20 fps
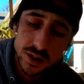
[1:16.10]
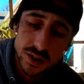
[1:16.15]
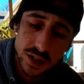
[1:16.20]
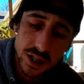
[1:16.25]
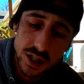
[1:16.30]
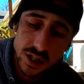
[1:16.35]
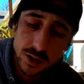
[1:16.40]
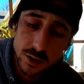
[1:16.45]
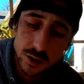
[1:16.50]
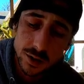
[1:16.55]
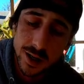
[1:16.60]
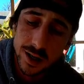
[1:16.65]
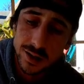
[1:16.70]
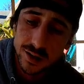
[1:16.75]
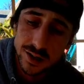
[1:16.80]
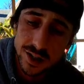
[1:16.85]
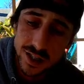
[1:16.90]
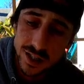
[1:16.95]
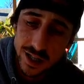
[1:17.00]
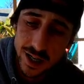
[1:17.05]
pesky,
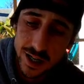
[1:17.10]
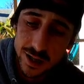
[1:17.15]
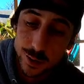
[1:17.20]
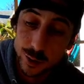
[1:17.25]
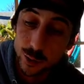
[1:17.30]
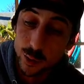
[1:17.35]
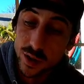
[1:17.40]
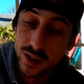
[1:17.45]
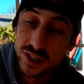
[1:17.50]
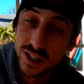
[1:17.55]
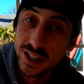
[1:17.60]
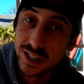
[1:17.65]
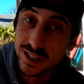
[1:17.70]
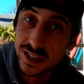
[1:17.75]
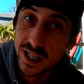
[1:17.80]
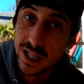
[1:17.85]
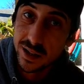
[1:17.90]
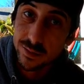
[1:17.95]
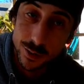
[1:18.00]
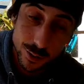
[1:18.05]
19, and a 20
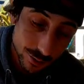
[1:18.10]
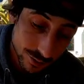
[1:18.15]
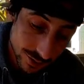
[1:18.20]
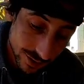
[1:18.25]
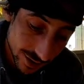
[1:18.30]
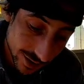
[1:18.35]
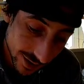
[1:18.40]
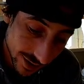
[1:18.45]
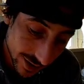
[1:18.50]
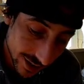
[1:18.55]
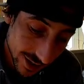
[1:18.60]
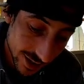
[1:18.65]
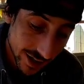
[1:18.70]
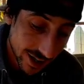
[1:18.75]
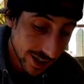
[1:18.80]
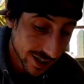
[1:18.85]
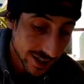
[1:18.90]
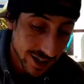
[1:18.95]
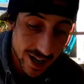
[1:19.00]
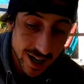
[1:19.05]
sable.
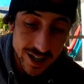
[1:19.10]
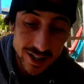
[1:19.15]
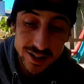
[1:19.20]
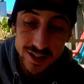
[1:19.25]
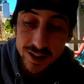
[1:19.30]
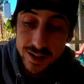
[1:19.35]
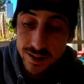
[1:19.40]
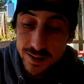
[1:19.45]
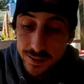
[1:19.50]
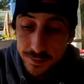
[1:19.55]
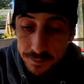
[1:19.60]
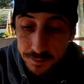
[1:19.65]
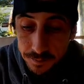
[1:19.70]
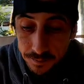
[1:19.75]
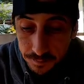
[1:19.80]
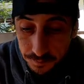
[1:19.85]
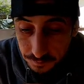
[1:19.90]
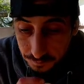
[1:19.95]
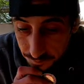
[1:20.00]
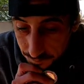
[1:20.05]
And guys,
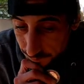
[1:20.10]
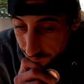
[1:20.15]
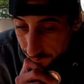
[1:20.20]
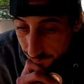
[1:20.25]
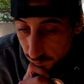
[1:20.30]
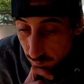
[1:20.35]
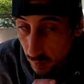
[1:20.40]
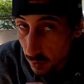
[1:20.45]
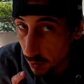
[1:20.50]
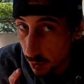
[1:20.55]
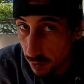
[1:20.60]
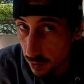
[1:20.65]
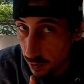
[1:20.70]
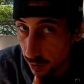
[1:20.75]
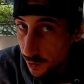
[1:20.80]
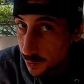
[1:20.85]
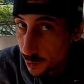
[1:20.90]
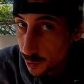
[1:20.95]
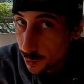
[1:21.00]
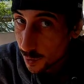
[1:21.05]
good
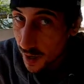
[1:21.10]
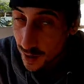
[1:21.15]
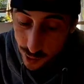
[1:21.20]
luck on your